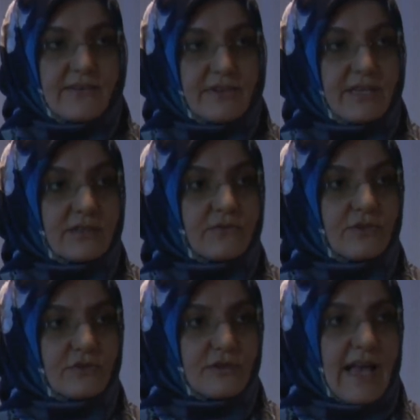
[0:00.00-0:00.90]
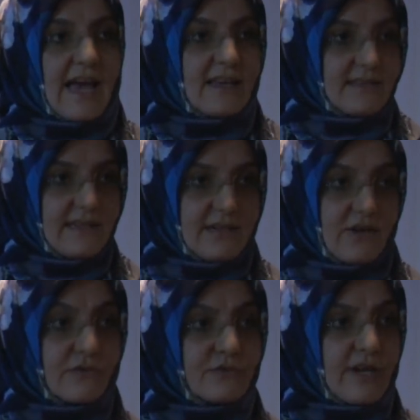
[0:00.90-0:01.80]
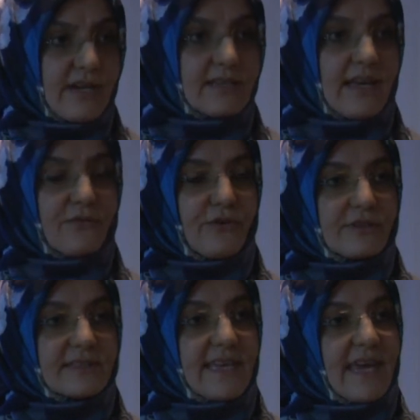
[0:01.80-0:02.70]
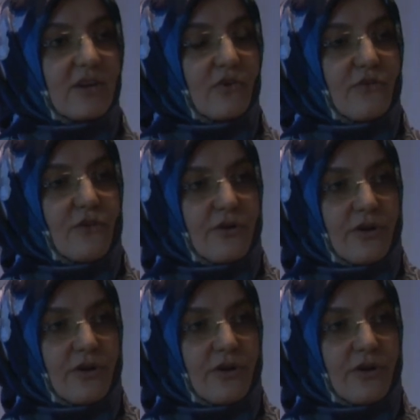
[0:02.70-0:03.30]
Every individual has their own right, and for the sake of